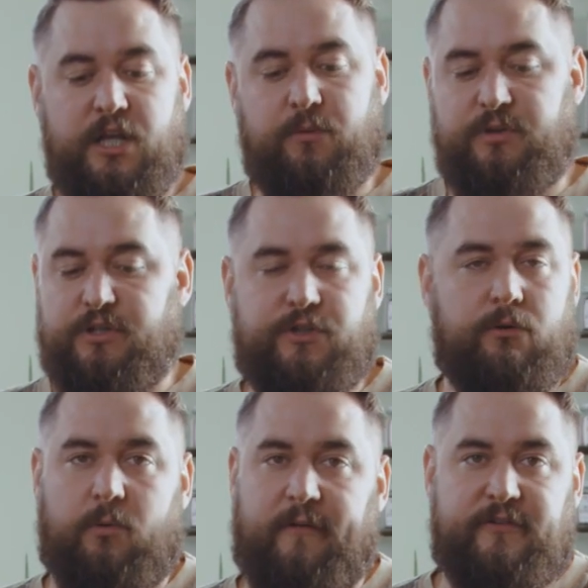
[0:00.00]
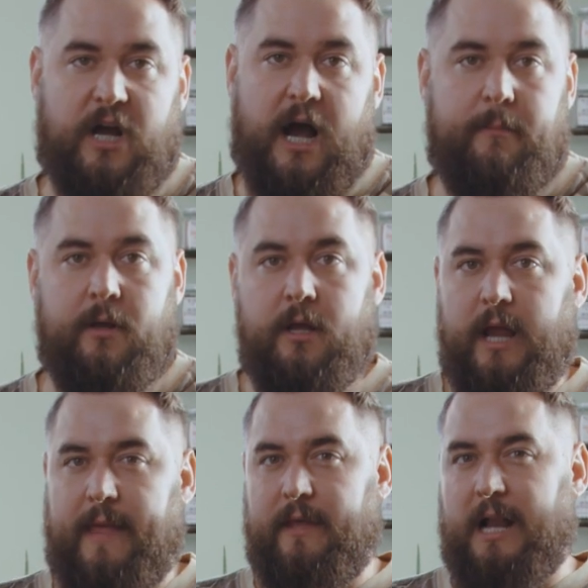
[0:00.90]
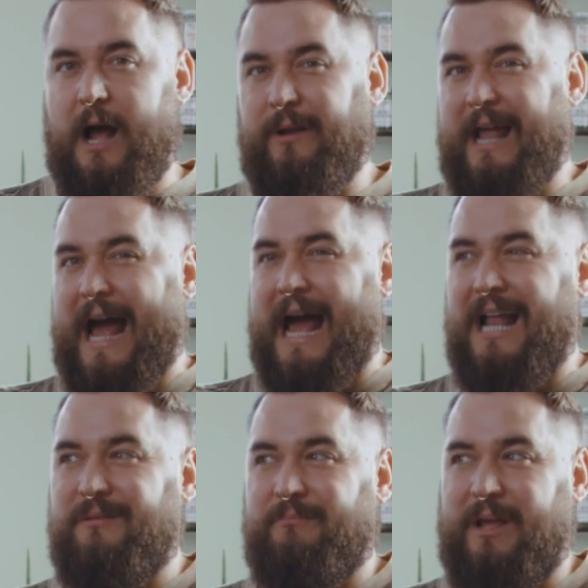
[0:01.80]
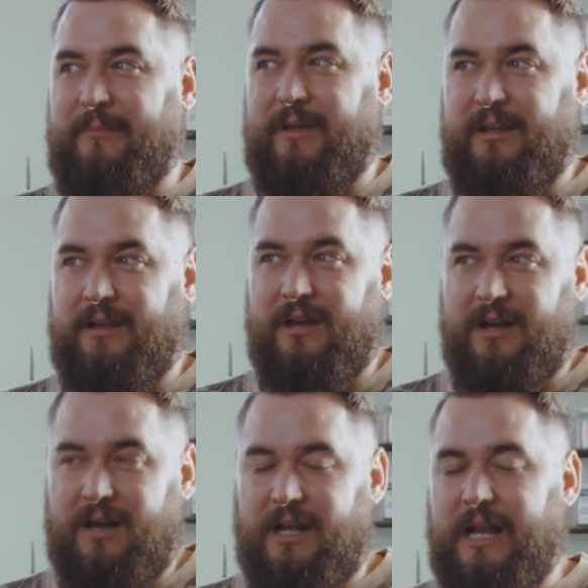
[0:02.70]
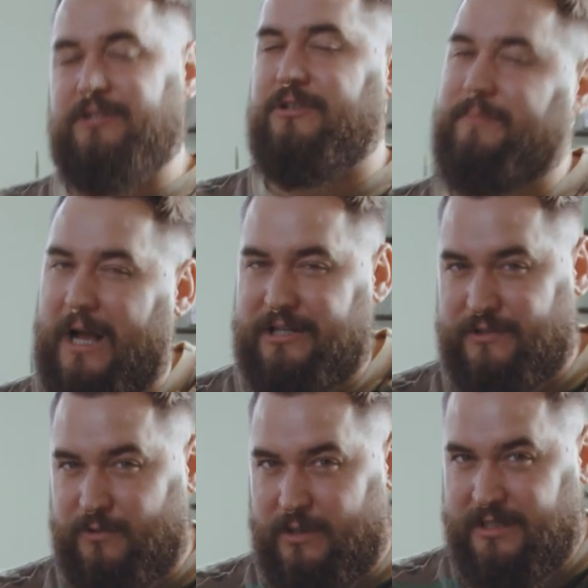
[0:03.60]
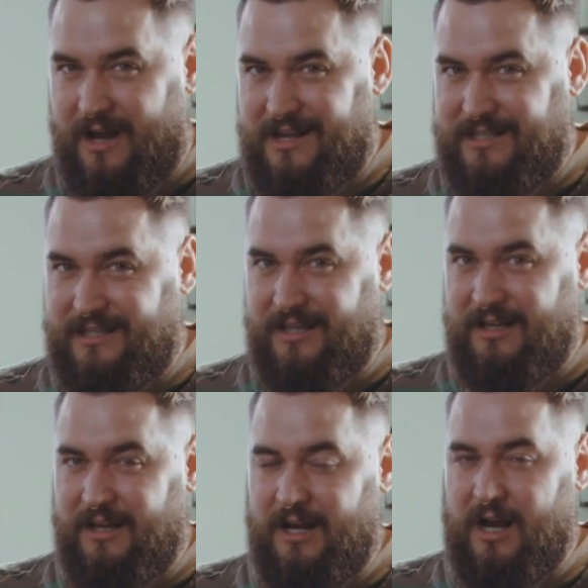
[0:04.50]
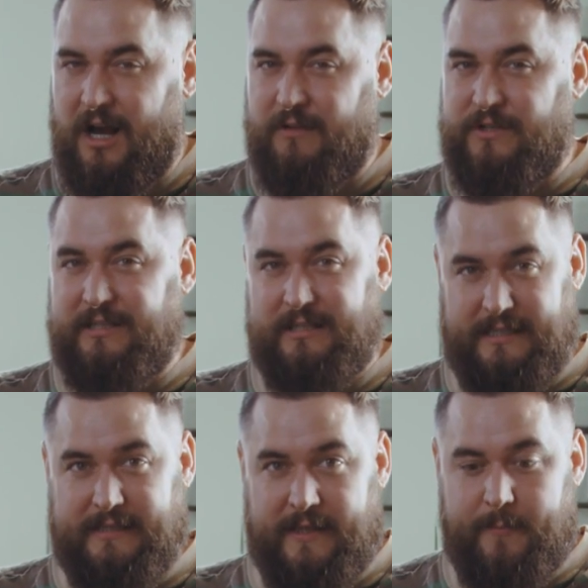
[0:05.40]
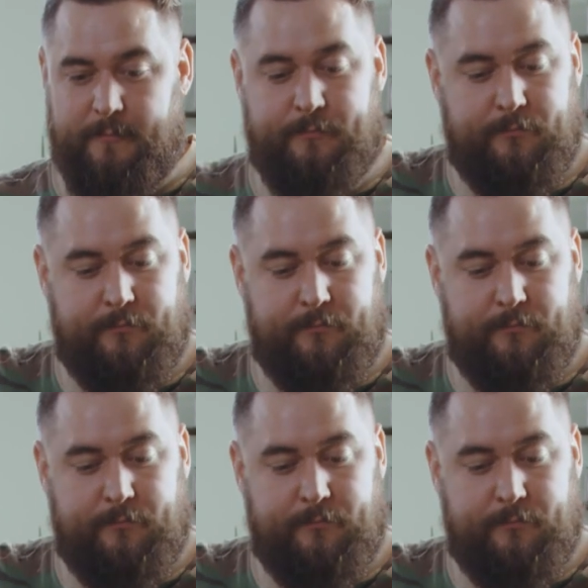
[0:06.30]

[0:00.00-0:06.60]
You would just do a rough chop and then I would add maybe an extra splash of soy sauce just to season them.